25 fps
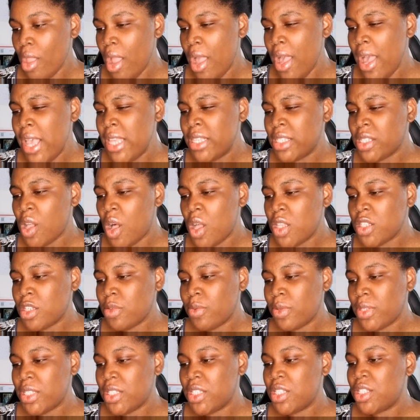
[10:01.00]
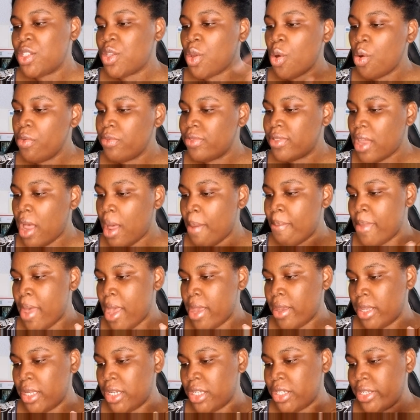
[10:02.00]
And it's also a stovetop
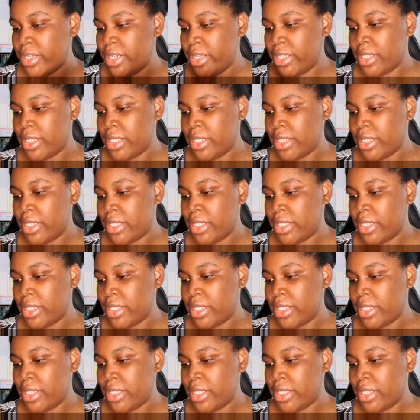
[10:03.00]
mac and cheese